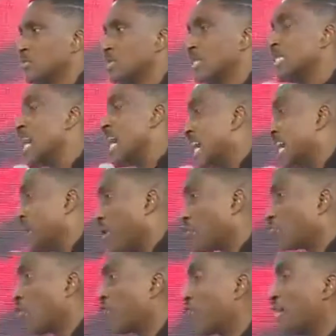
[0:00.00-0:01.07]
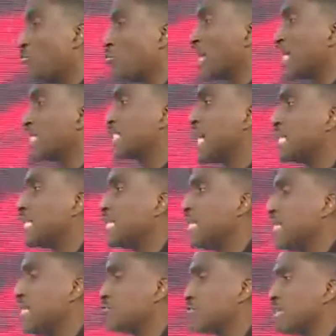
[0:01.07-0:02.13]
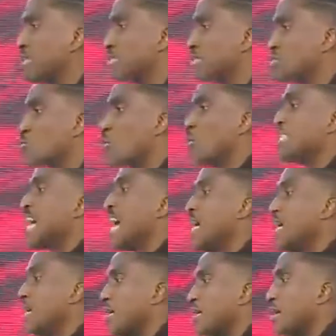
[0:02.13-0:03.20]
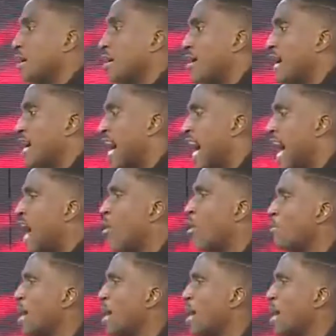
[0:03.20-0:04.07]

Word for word: There are a lot of educated illiterates. Today, how